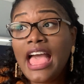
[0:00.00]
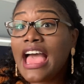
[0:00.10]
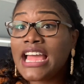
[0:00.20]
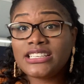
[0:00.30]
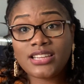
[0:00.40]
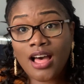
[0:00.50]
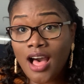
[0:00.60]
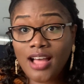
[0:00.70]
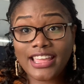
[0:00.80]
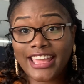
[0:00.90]
And
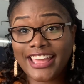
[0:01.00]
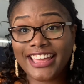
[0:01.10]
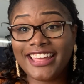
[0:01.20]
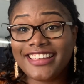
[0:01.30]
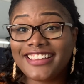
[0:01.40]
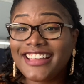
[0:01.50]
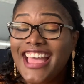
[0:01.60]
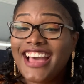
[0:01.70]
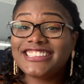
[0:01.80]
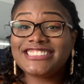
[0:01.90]
talking
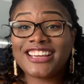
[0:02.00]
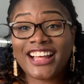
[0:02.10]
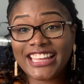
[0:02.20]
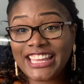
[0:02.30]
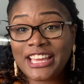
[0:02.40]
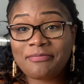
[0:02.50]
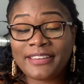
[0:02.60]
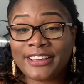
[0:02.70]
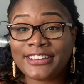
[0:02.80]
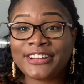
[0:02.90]

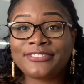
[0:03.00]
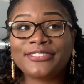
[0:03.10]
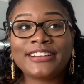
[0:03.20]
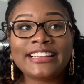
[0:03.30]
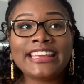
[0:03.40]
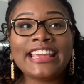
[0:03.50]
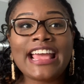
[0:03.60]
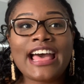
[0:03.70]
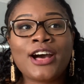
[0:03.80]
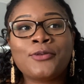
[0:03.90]
about it really
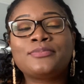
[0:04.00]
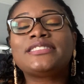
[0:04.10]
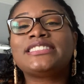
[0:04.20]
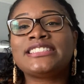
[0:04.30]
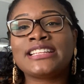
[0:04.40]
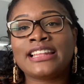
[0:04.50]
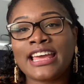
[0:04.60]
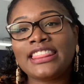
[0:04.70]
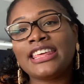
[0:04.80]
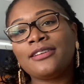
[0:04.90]
helps to
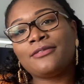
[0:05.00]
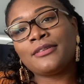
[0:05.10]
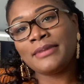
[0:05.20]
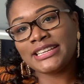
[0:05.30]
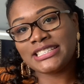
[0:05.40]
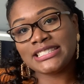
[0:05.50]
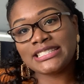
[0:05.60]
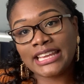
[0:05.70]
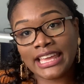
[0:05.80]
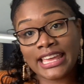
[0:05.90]
let the information
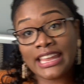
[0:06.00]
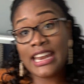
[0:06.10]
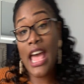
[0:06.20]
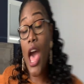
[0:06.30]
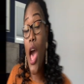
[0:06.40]
sink in.